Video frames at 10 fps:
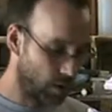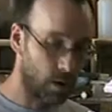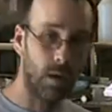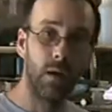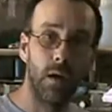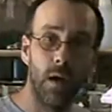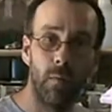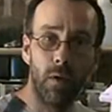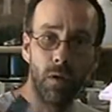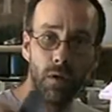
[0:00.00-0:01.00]
them.
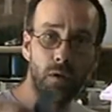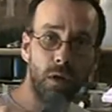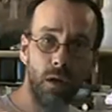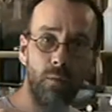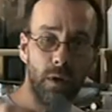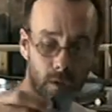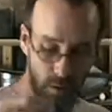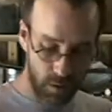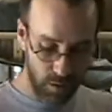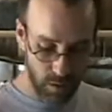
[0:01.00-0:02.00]
I'm going to use a little bit
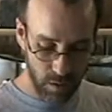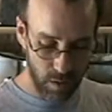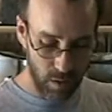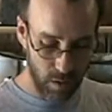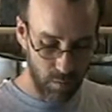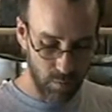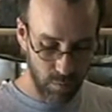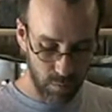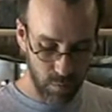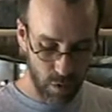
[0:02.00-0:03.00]
of this
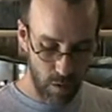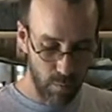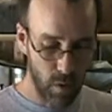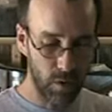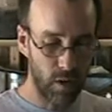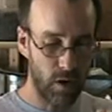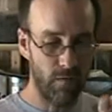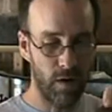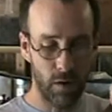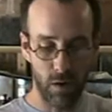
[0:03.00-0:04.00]
cardboard that
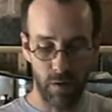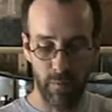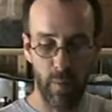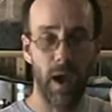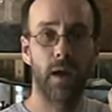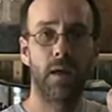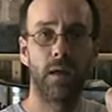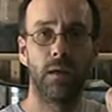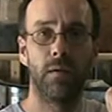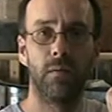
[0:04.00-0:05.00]
I found off
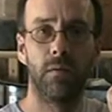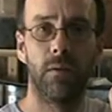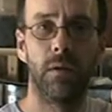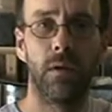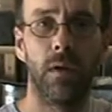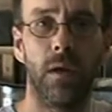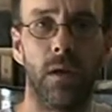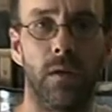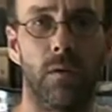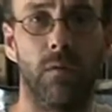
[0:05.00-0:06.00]
packing.
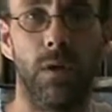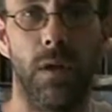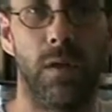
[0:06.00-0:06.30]
It's